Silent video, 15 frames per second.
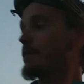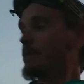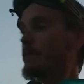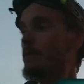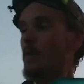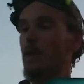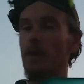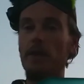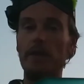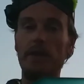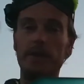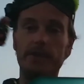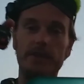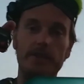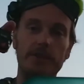This
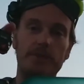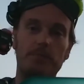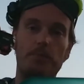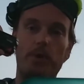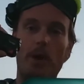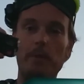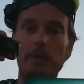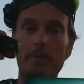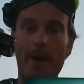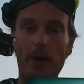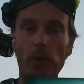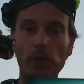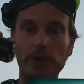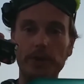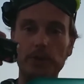is probably my
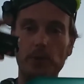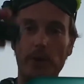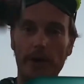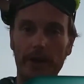oldest one.